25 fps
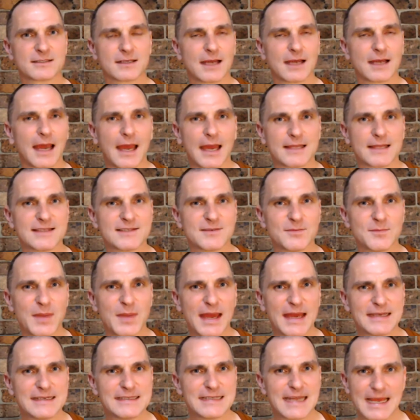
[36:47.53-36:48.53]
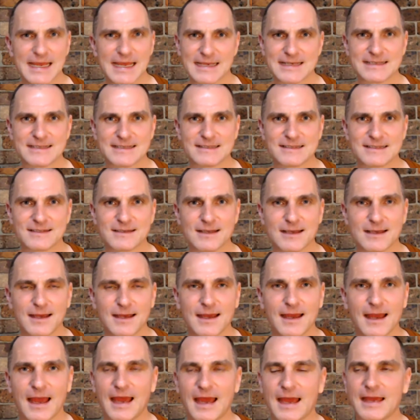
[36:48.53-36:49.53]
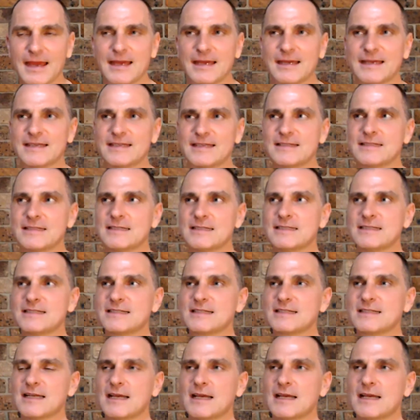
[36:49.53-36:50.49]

I had some bad days. And